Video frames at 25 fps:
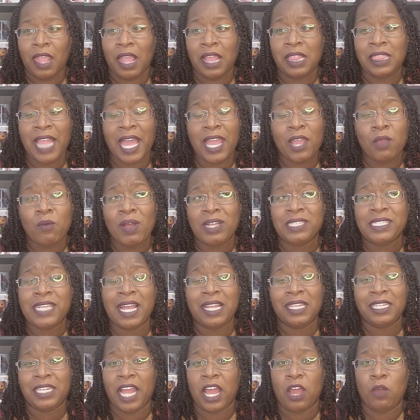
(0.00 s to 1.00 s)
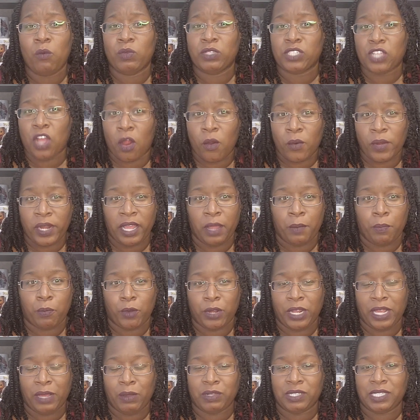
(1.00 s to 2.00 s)
Likewise, Helen Hunt was already a
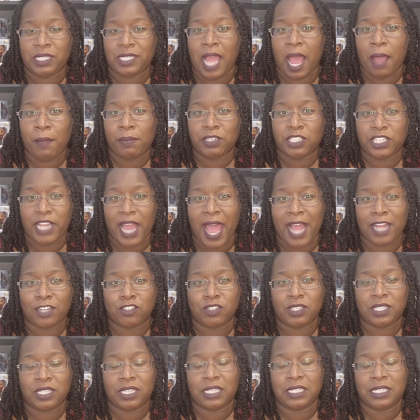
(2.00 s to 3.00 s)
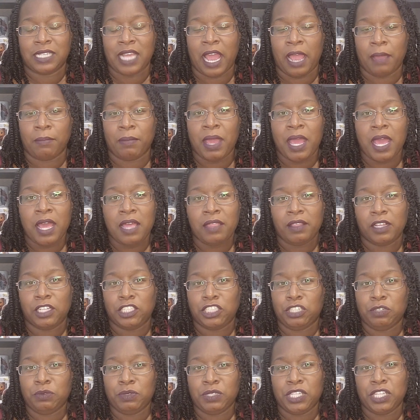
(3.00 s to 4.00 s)
pretty established actress at the time that
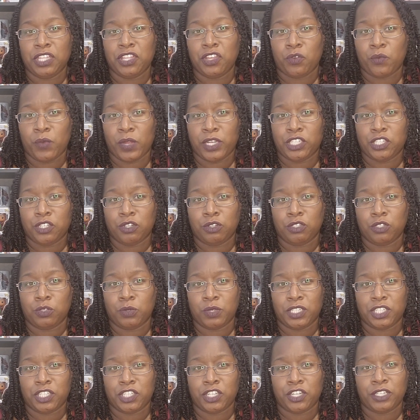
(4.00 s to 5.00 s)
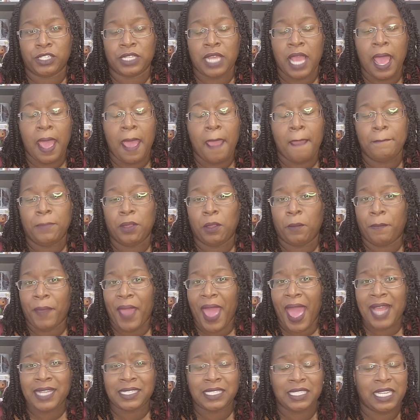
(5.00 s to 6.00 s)
she was in the original Twisters, and Bill
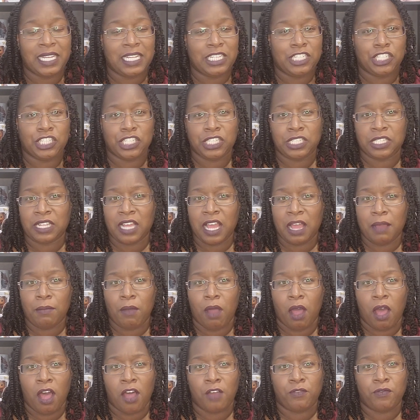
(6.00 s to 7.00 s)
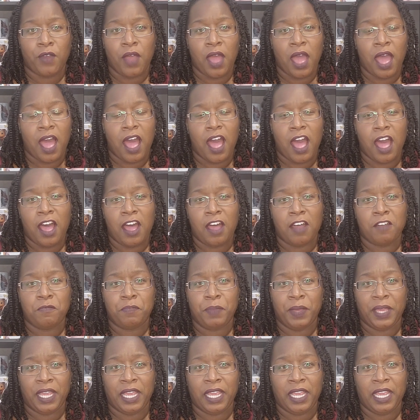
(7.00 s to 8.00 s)
Paxton had just come off of
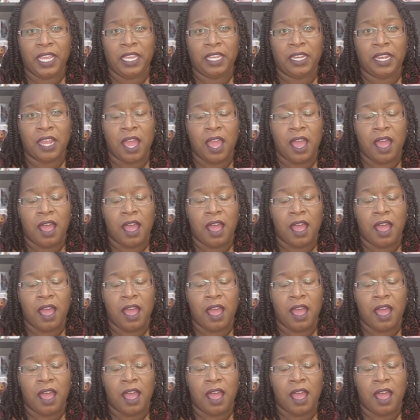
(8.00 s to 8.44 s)
being